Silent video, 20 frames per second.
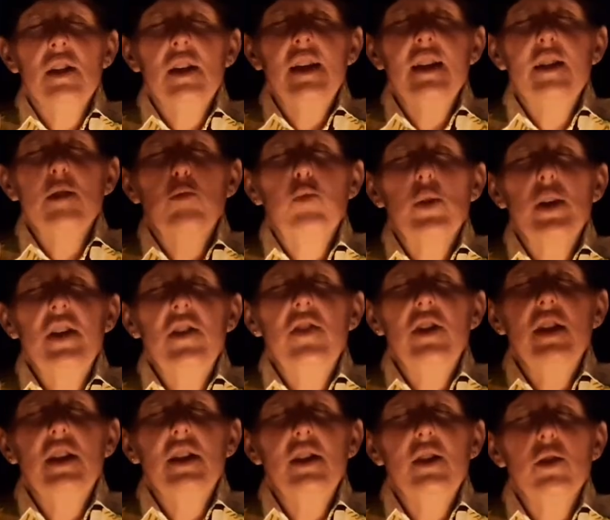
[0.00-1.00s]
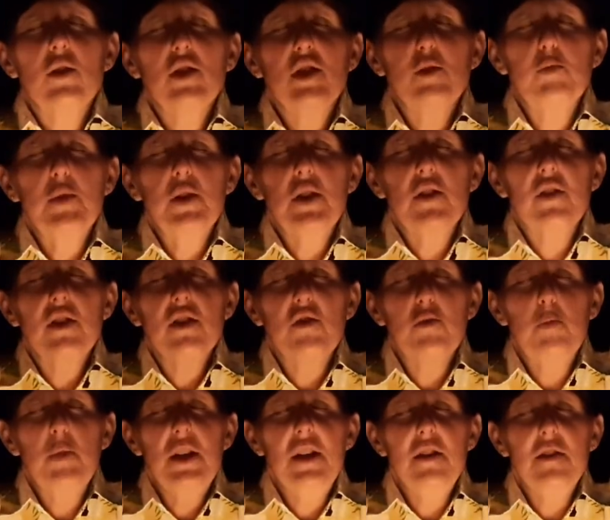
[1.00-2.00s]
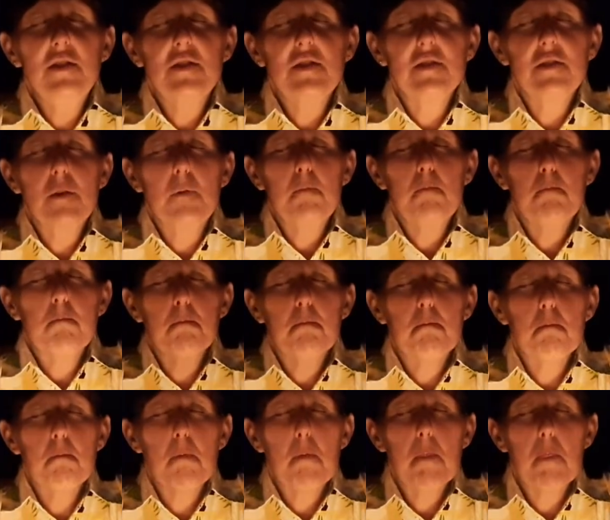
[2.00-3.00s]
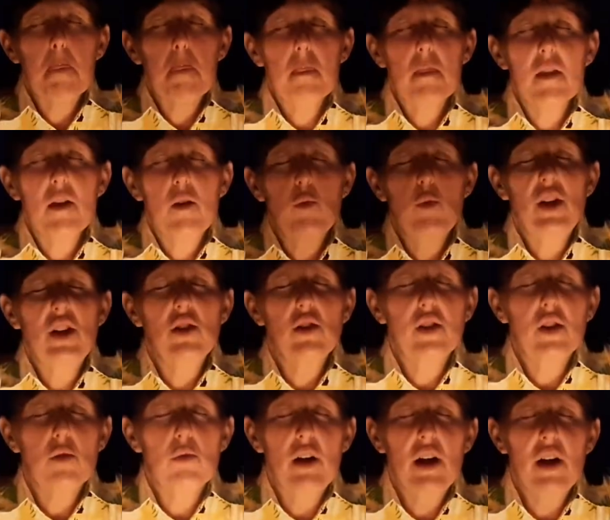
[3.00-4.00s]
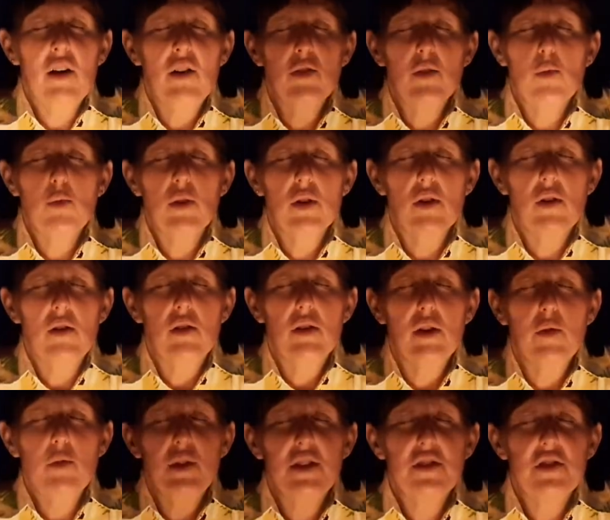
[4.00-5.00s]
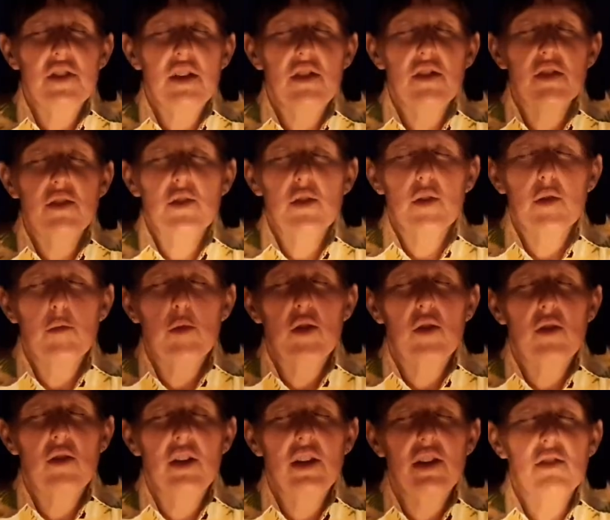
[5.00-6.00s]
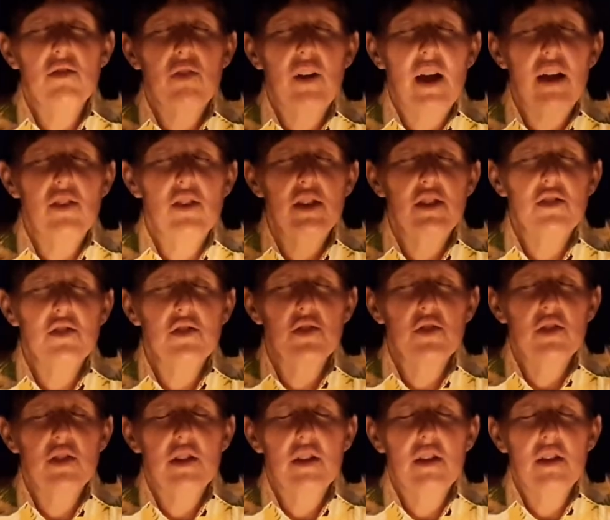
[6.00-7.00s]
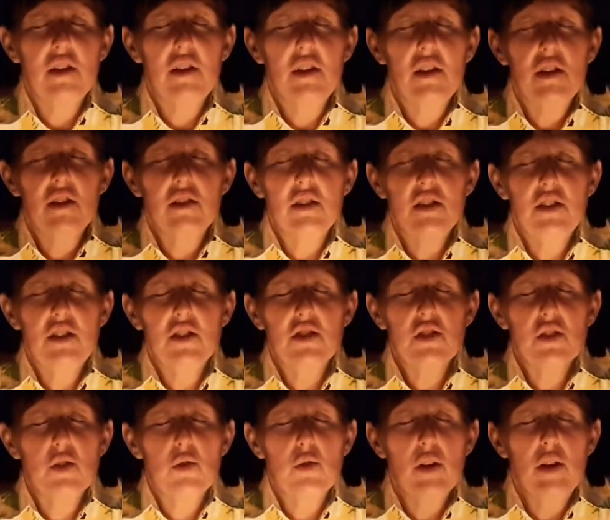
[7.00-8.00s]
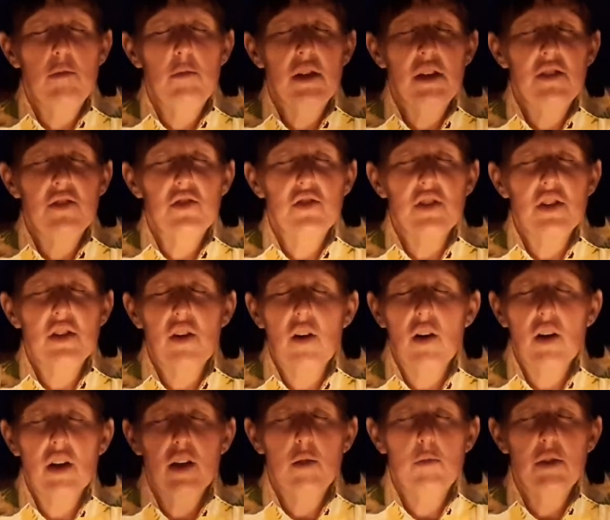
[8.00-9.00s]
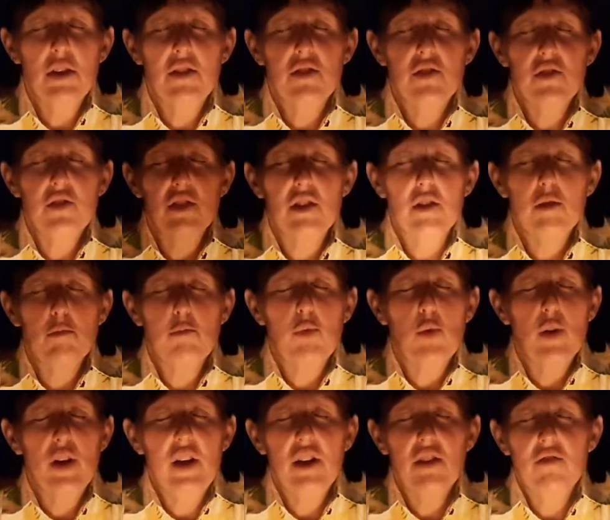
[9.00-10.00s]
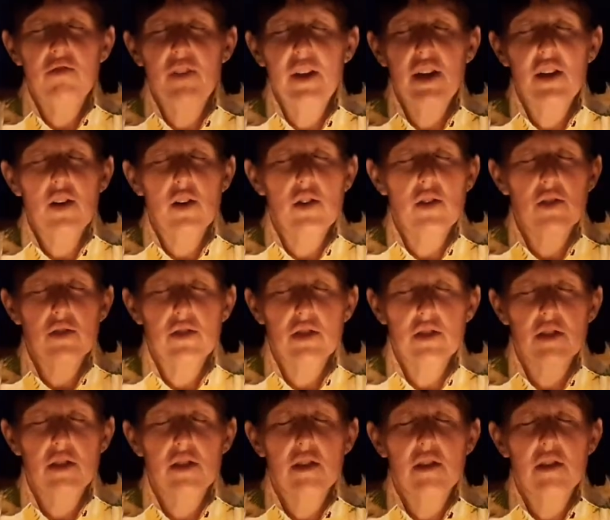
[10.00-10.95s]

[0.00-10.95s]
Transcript: and to breathe in your spirit of peace. We look around the world and we see the turmoil and the violence, the disagreements and arguments and pointing fingers.